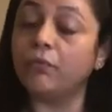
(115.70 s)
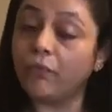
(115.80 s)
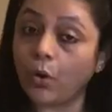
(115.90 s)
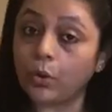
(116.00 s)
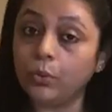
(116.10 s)

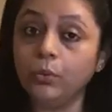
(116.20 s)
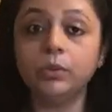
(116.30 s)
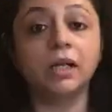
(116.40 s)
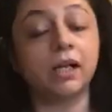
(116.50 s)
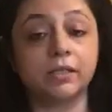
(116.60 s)
follow
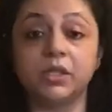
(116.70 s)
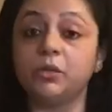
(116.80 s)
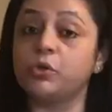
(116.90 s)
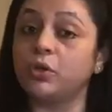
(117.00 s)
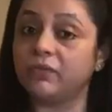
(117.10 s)
the
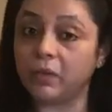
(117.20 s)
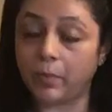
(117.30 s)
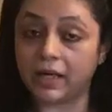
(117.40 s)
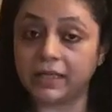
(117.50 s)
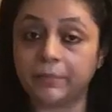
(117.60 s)
constitution of the
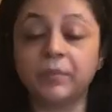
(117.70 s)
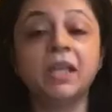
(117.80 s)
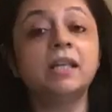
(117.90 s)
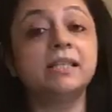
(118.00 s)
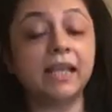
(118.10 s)
party.
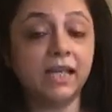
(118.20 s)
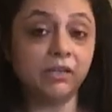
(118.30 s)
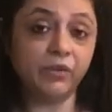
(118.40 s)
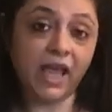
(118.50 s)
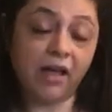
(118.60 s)
Second,
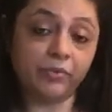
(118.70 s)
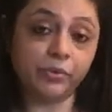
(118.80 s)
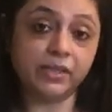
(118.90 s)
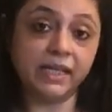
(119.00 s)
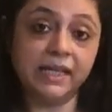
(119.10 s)
we have to
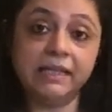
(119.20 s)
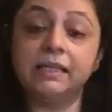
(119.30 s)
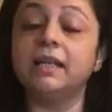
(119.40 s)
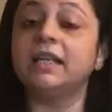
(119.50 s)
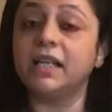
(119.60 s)
see the
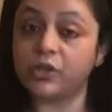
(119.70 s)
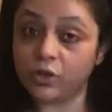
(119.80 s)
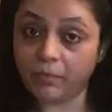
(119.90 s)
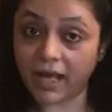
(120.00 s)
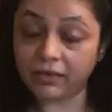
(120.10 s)
election
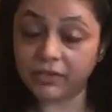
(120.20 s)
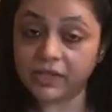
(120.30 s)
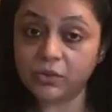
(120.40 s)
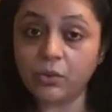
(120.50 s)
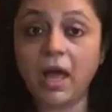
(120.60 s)

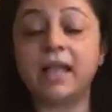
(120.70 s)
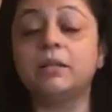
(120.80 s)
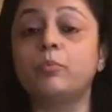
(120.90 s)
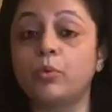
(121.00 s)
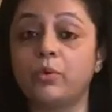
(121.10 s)
manifesto and the
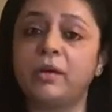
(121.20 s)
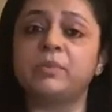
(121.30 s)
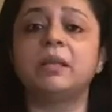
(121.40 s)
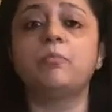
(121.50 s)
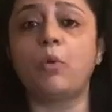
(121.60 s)
programs
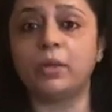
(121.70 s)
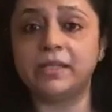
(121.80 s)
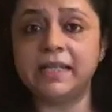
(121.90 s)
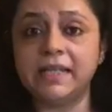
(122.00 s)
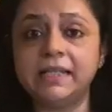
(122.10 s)
and
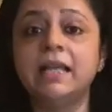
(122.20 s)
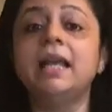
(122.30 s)
policies